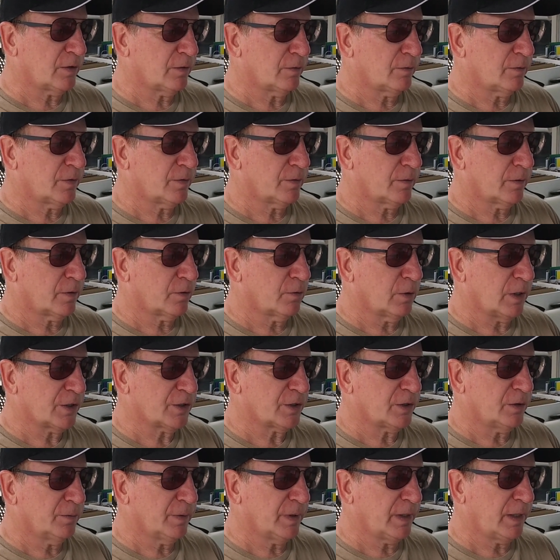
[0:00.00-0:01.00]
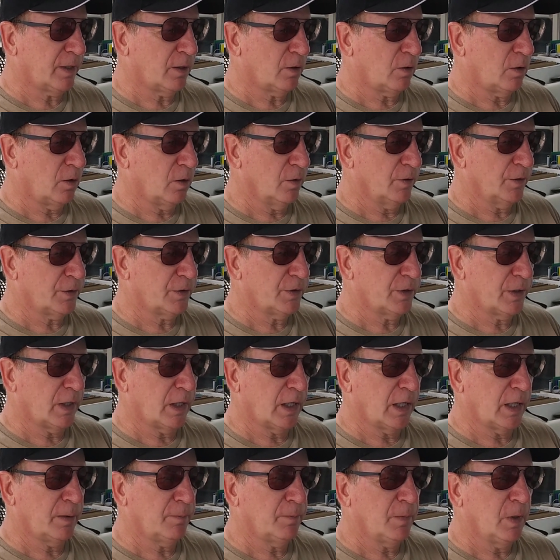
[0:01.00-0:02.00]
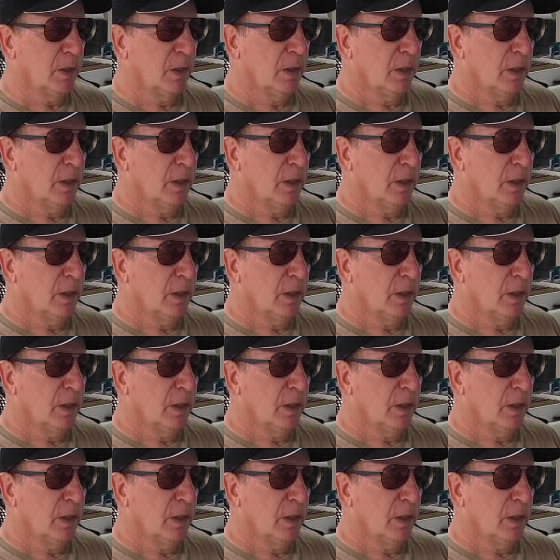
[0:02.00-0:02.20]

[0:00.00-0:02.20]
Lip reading: it's a question we get all the time,